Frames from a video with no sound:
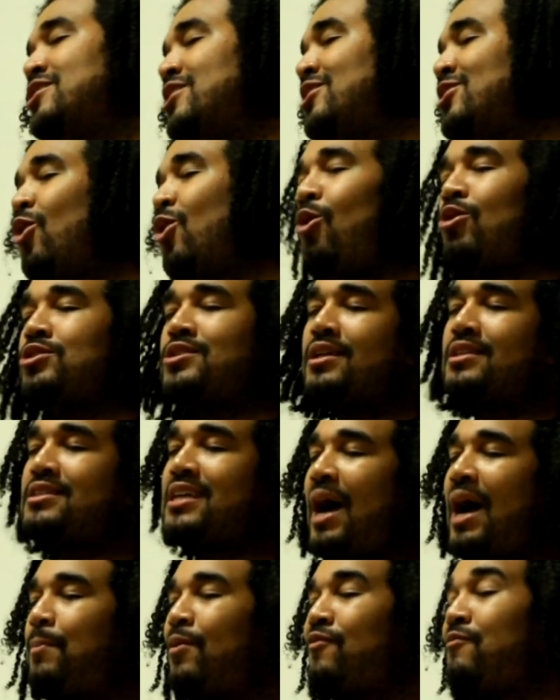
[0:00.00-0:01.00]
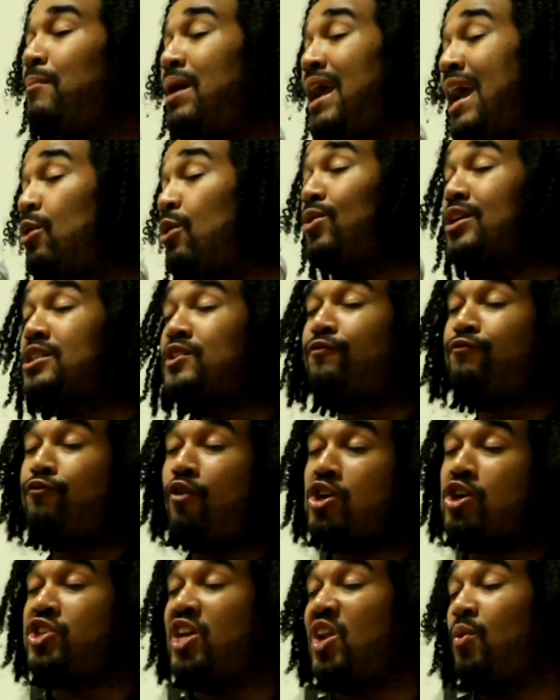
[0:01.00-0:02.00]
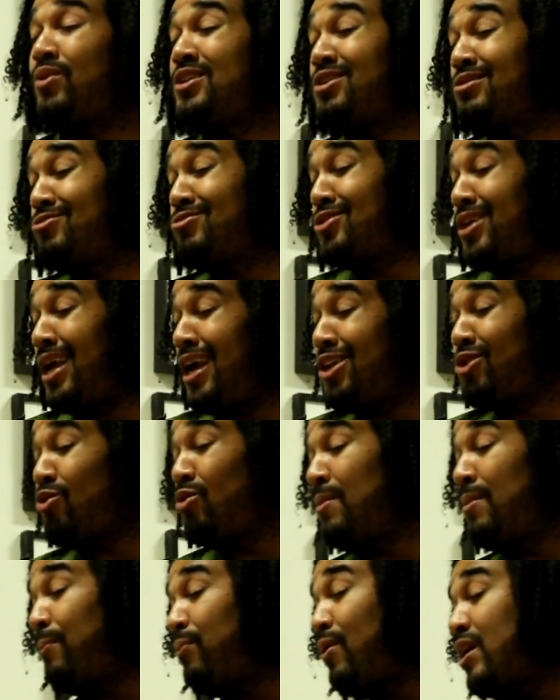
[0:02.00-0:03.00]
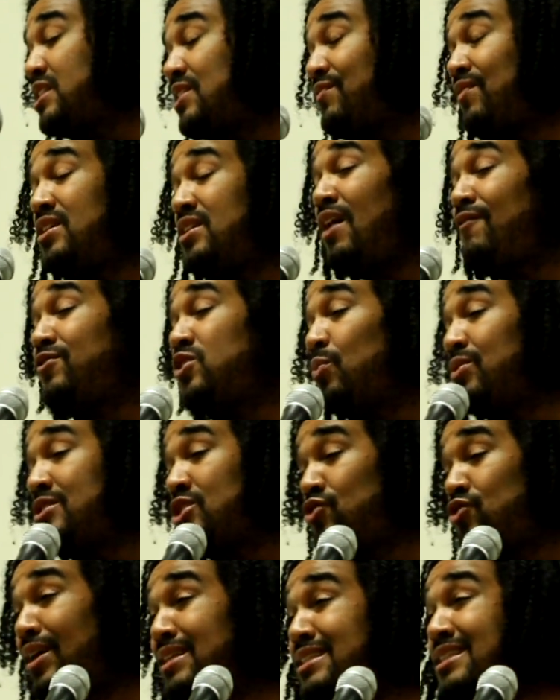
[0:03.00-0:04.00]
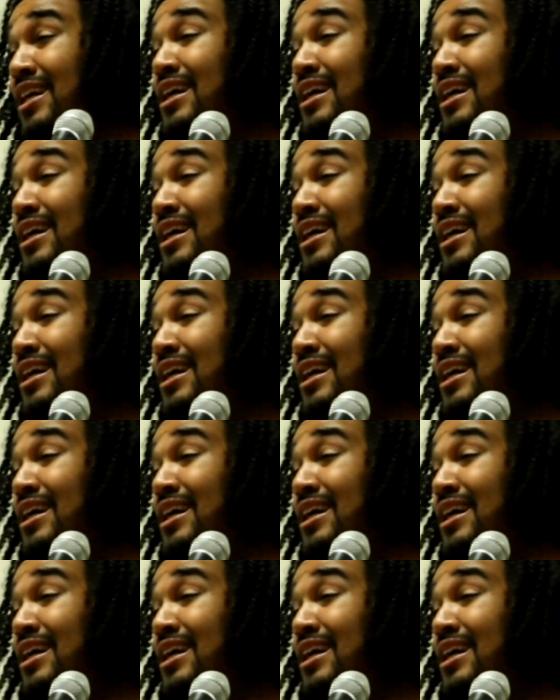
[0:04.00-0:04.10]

She knows you're the type of man who gets frustrated when your chain don't impress her enough to undress